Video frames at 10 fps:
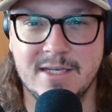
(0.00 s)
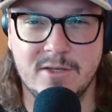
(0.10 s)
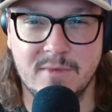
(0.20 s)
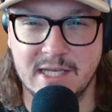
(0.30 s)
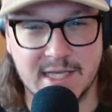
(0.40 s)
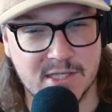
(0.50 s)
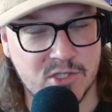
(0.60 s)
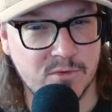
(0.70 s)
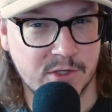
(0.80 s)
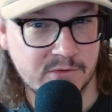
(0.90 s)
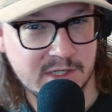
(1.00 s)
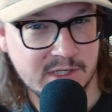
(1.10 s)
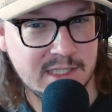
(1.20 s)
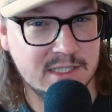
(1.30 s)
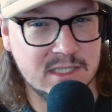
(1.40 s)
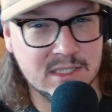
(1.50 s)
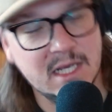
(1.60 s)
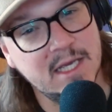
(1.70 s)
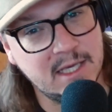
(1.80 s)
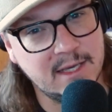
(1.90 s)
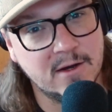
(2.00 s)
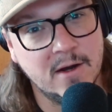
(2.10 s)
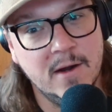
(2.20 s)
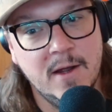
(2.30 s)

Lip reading: and you may get 2 or 3 seasons a year.